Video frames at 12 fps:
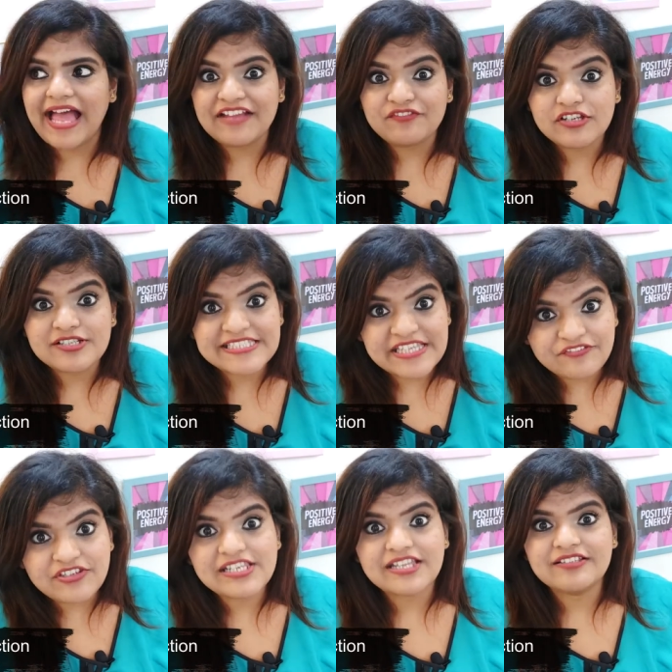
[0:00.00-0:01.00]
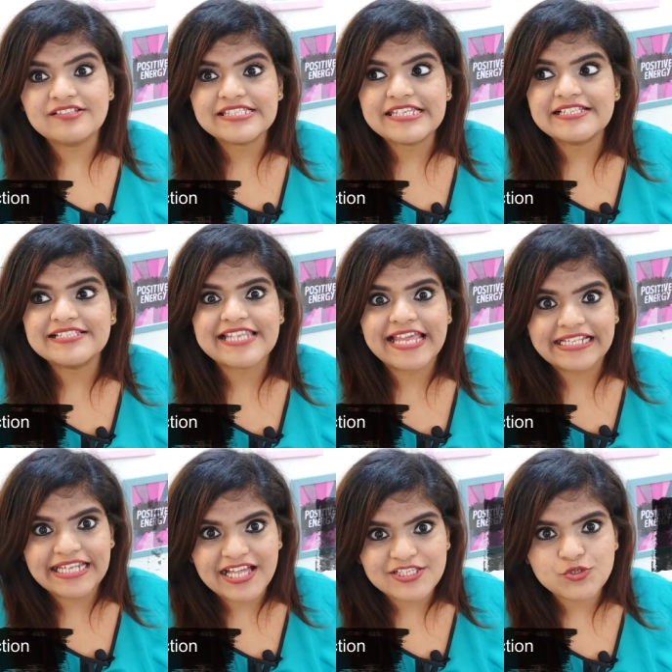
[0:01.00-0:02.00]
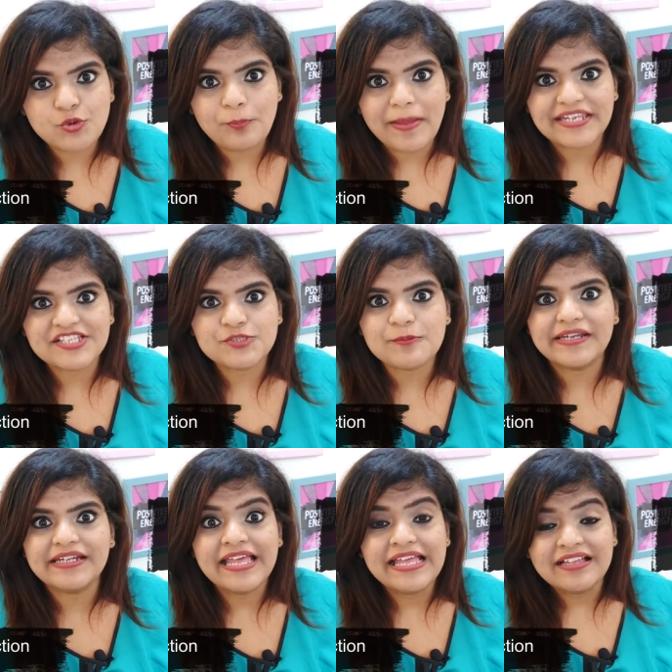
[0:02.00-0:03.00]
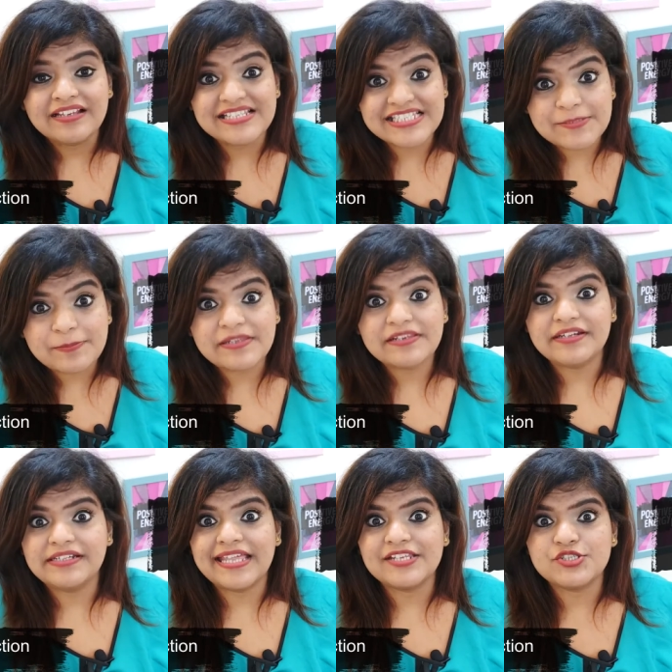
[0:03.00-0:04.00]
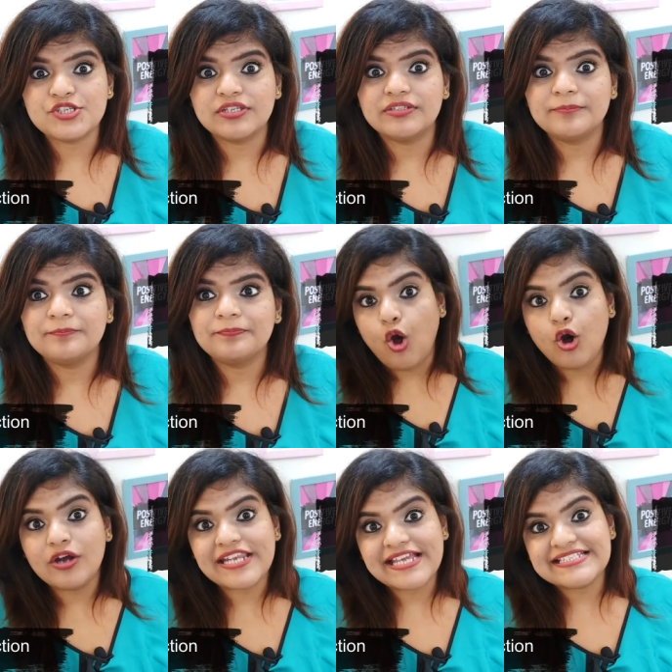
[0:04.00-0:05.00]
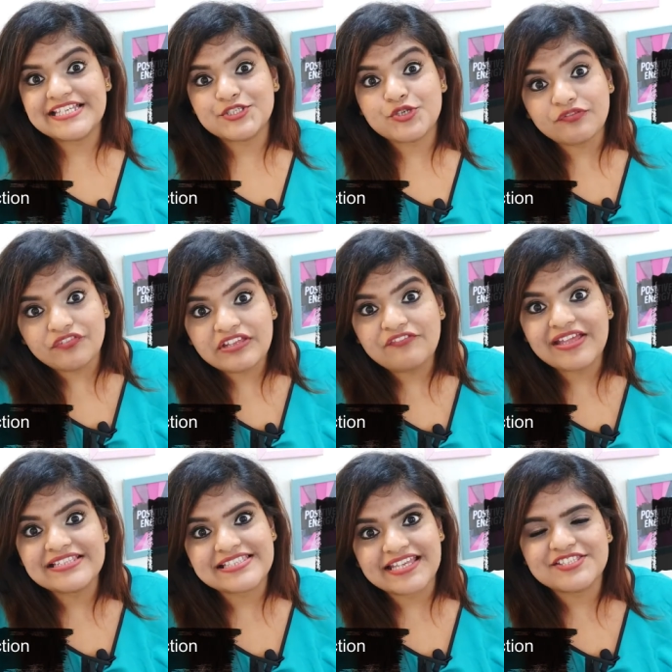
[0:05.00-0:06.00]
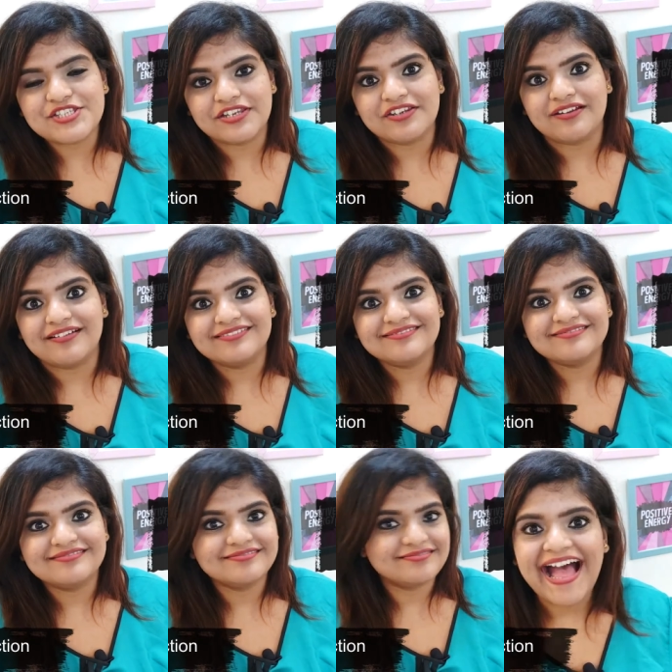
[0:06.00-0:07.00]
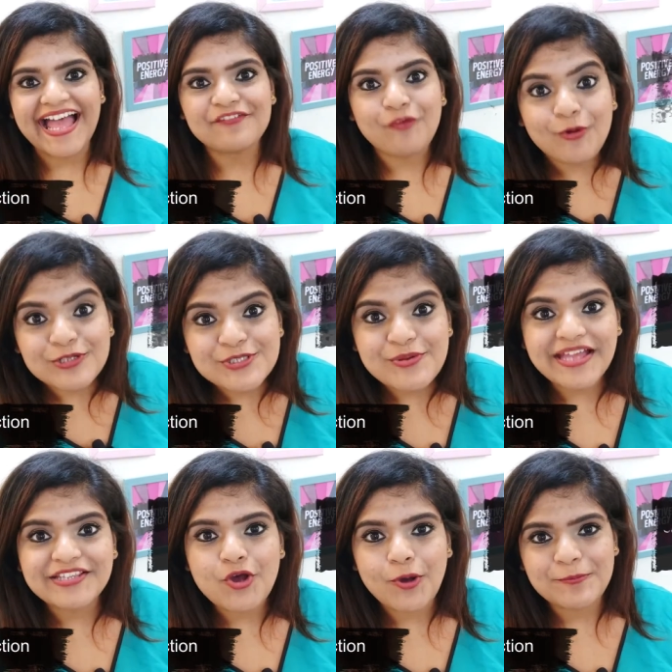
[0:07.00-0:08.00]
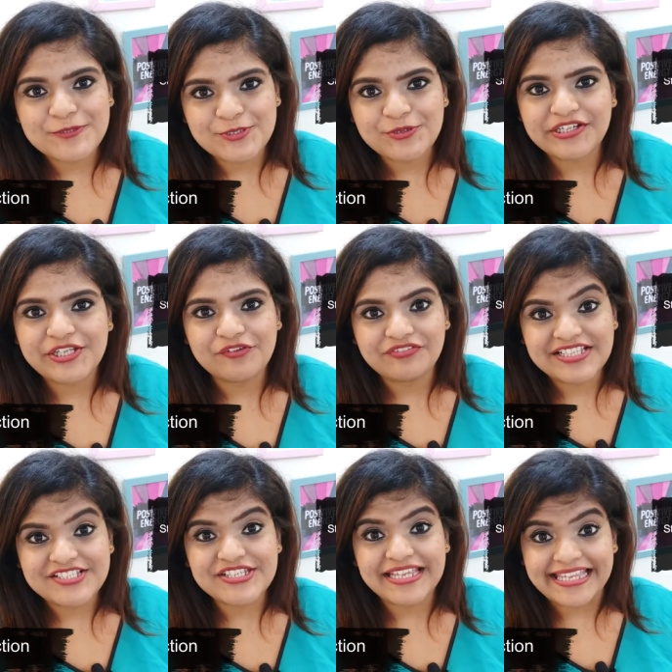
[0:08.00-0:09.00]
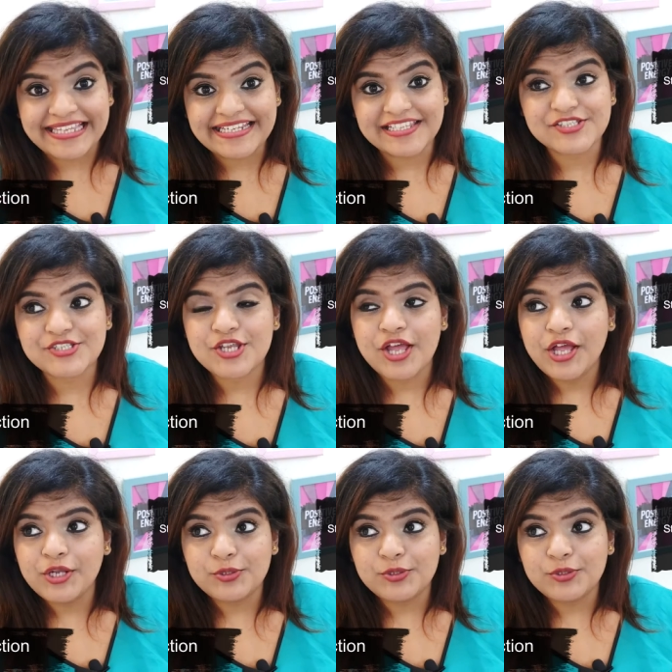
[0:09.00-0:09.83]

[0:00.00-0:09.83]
I have learned several other skills like classroom management, discipline retention, organization of events, etc. I've also had the opportunity of teaching English